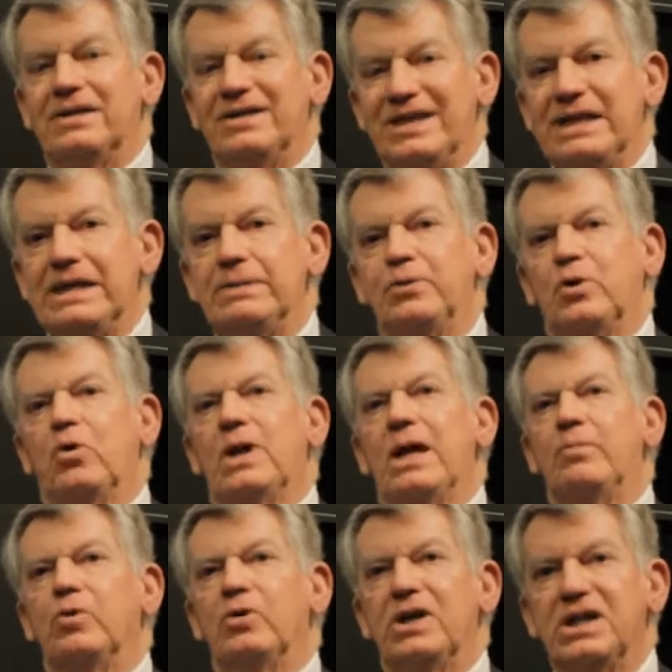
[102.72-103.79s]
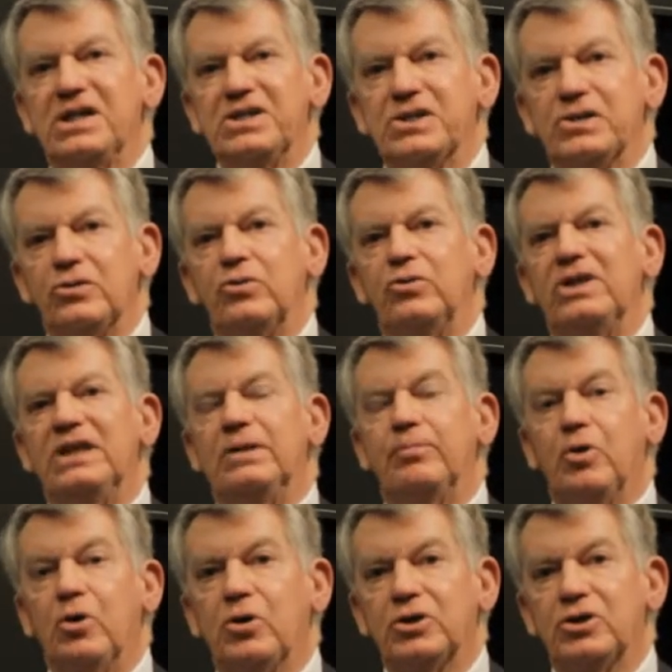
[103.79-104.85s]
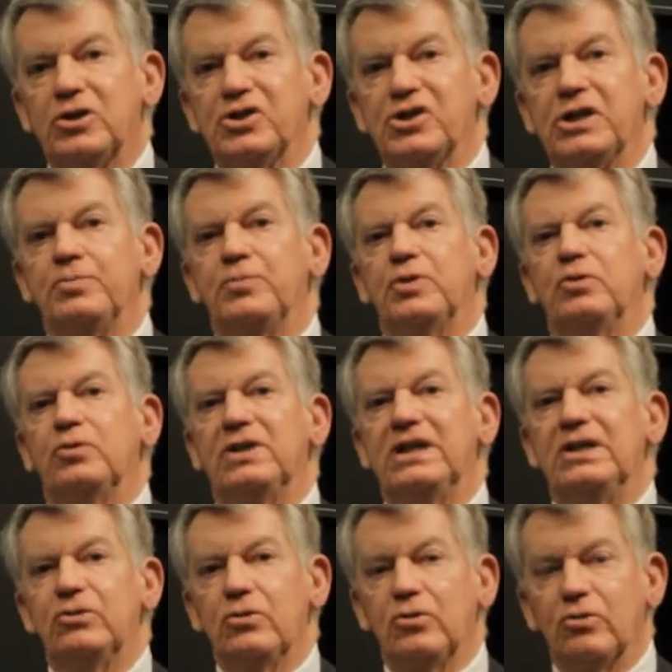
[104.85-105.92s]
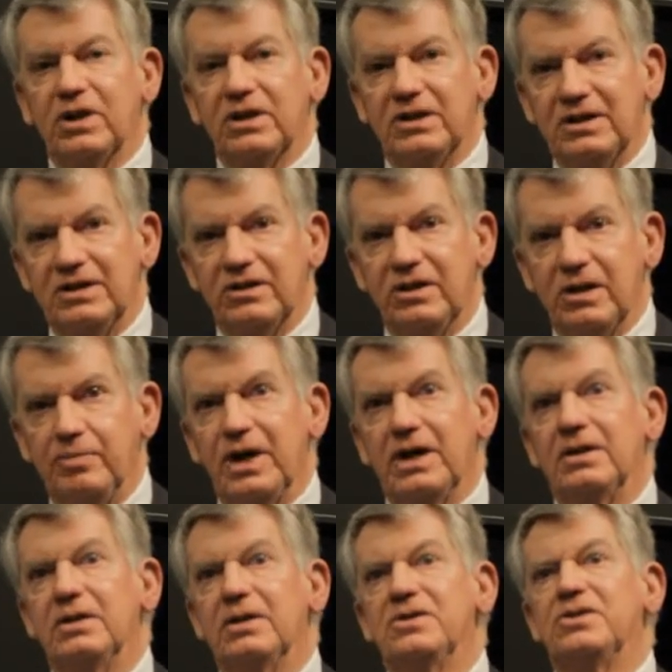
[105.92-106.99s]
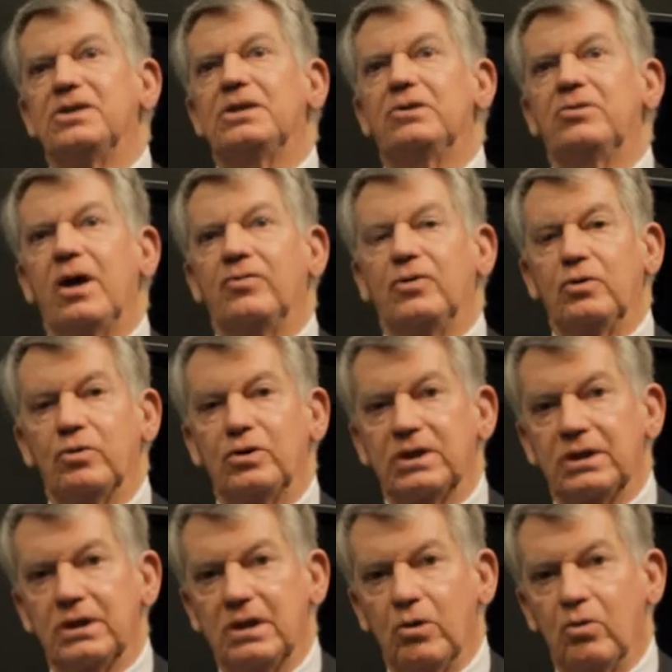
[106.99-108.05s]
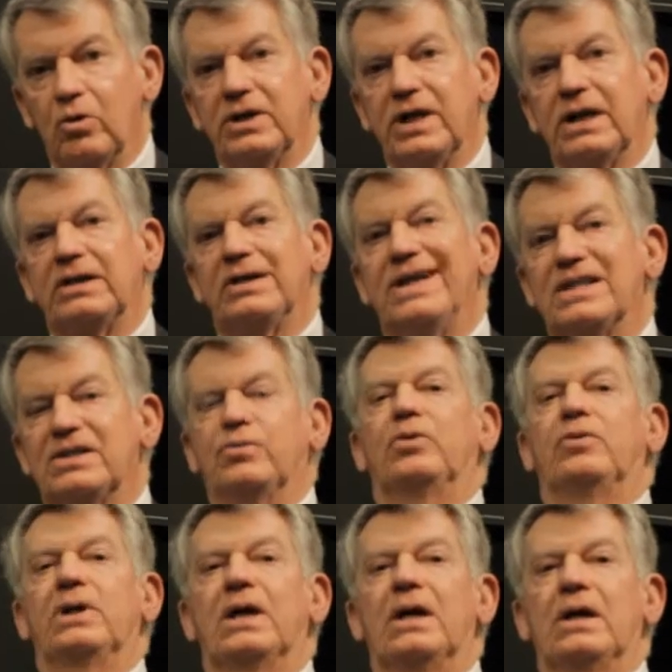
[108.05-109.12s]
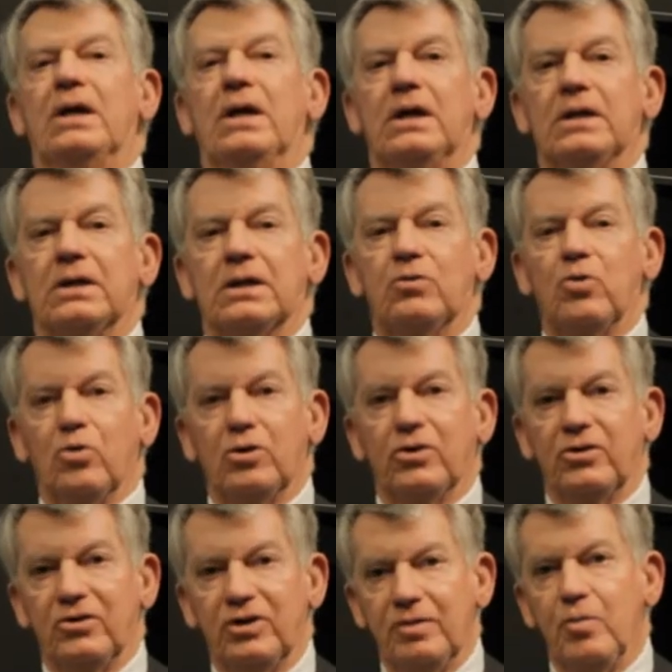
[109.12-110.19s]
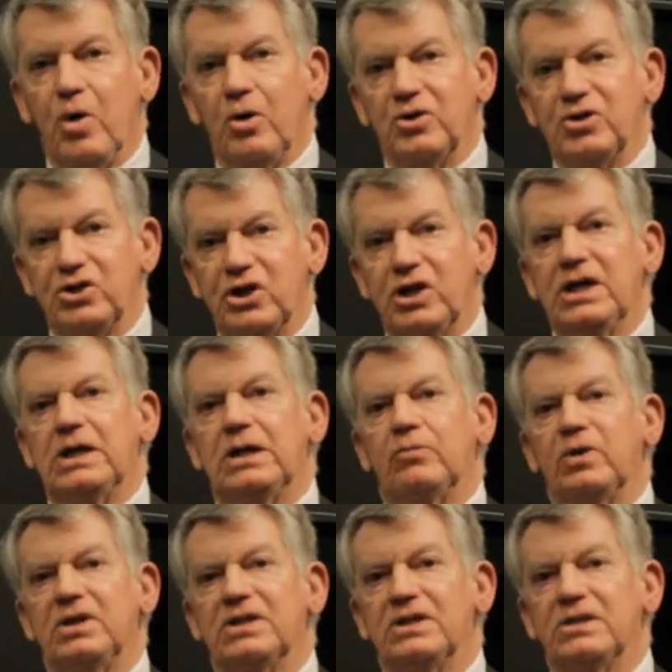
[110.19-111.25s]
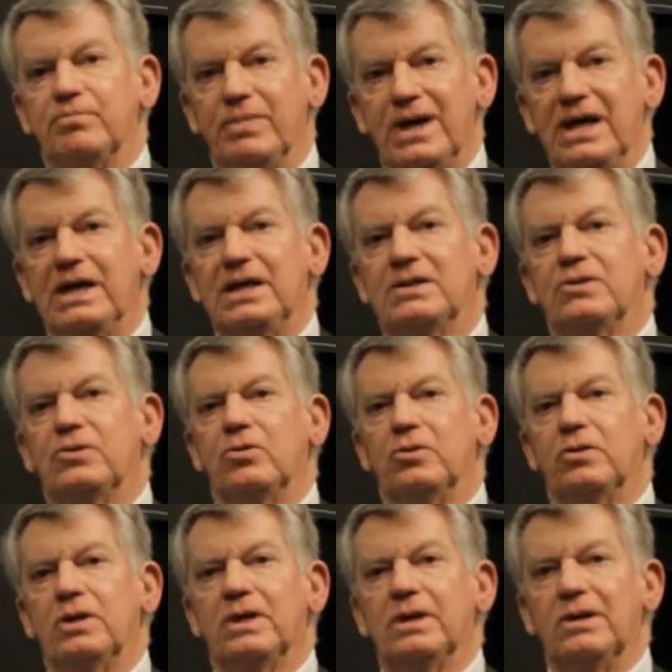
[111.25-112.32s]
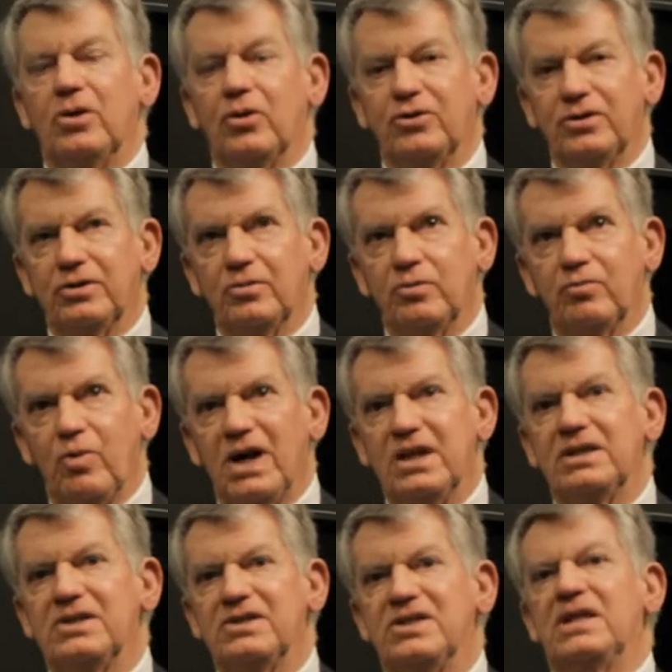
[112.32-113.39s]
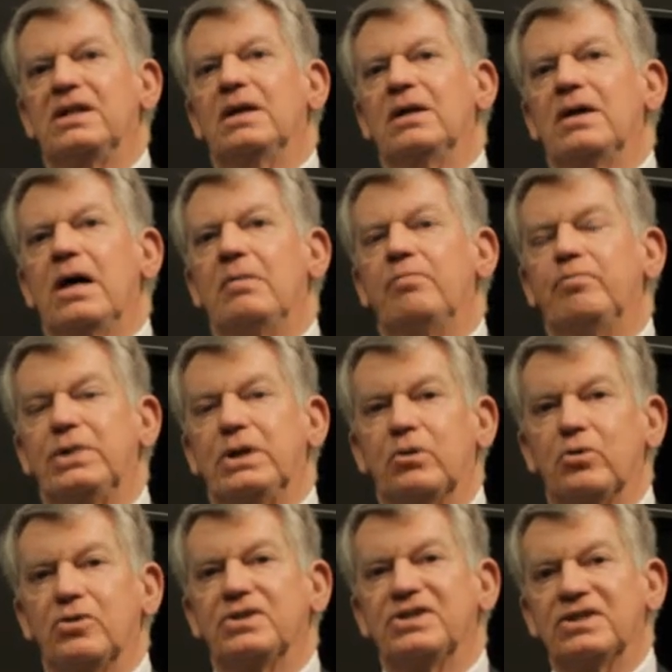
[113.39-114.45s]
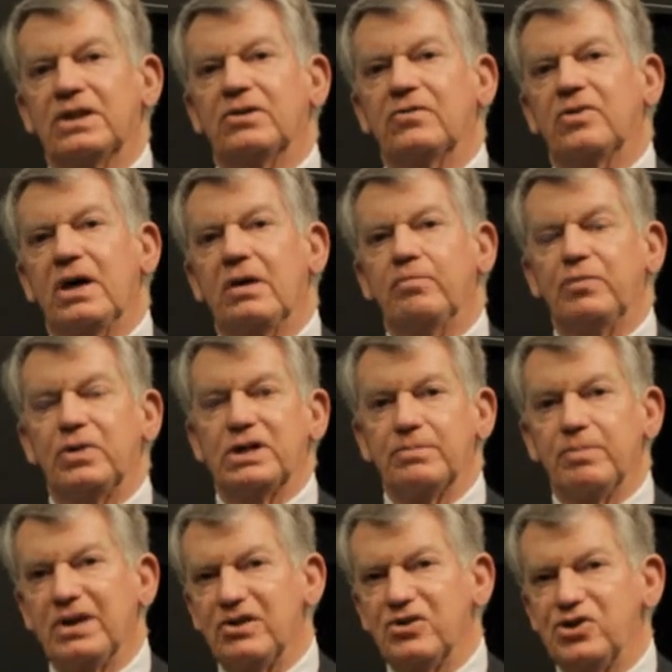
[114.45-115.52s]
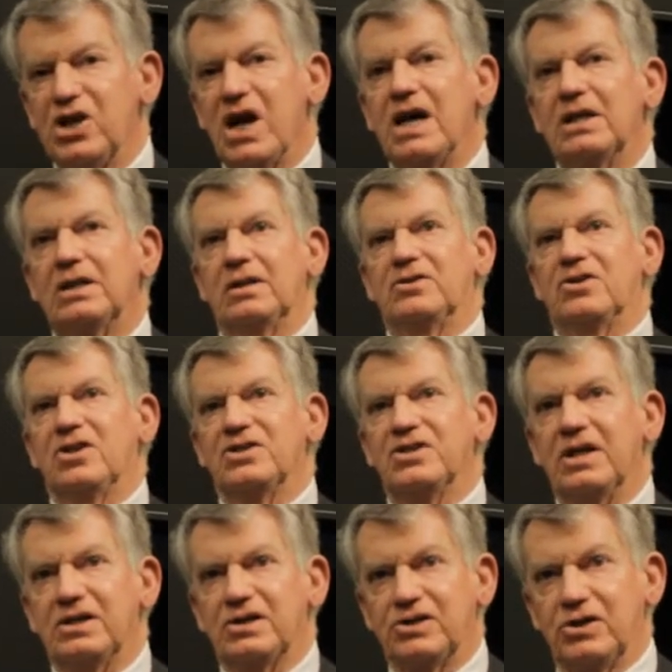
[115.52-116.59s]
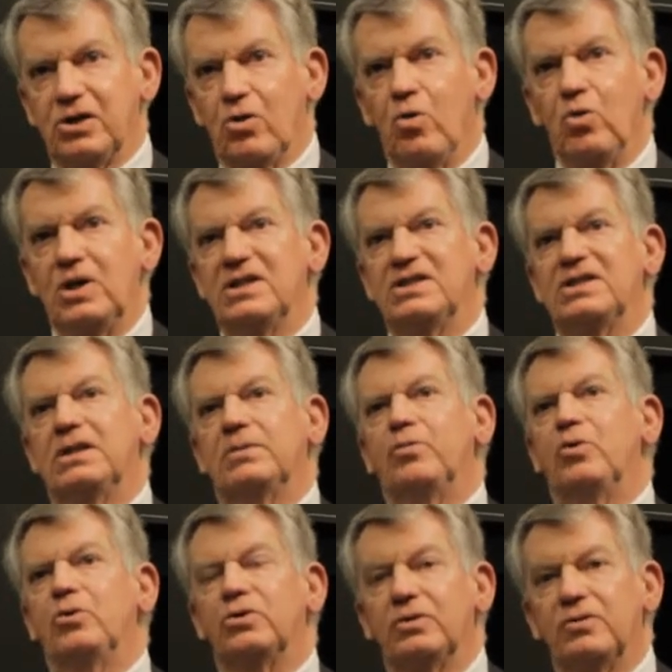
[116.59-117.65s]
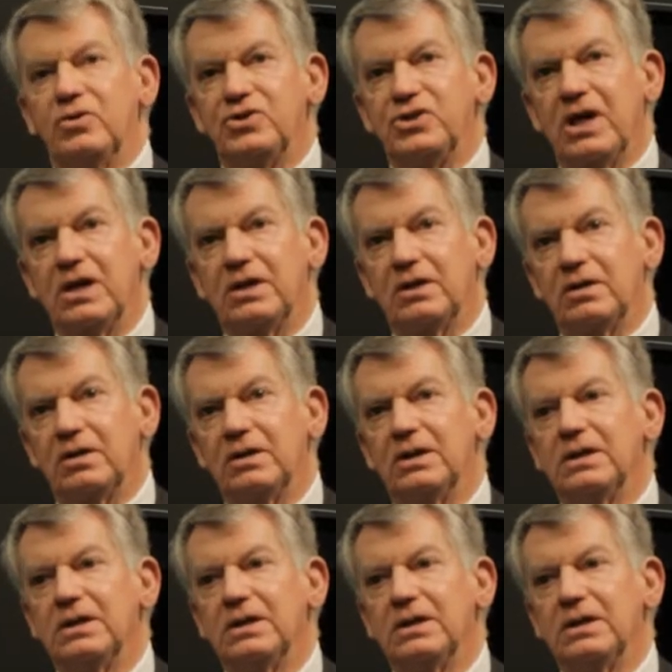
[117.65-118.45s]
deep collaboration, you need partnership, you need to look at interdependency, you have to look at all that. That's what we call the demand chain, which is based on not one single company or a set of companies, but the channel as such, the holistic point of the channel.